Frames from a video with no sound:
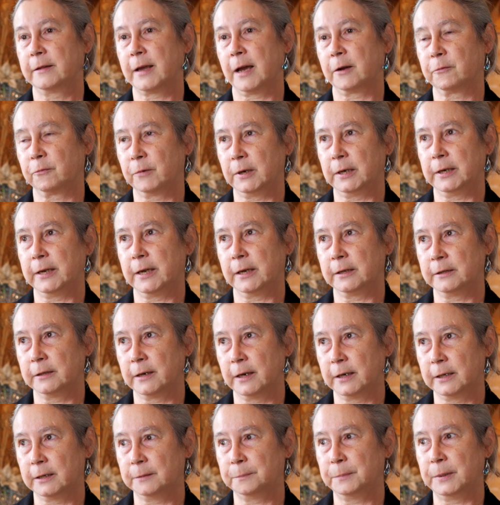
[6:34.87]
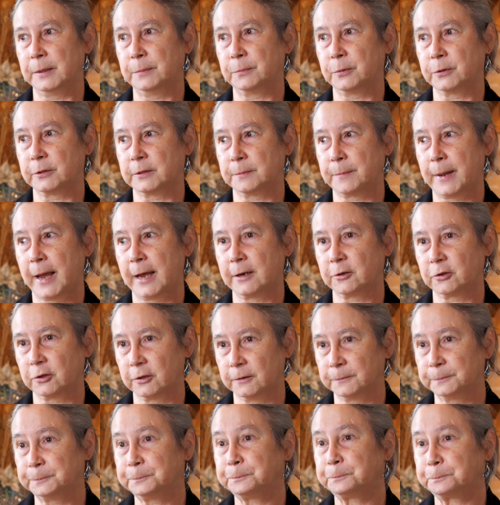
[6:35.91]
that really ignited people's
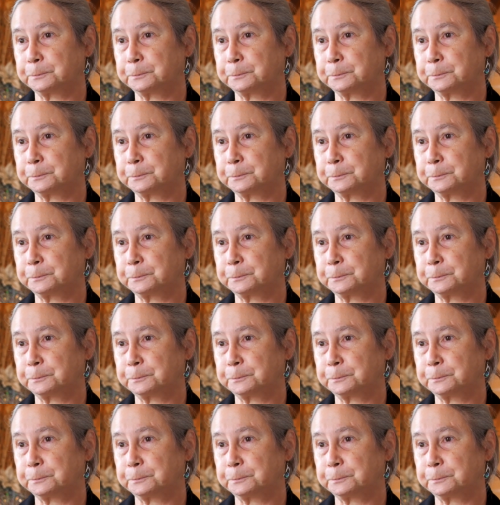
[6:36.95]
passion.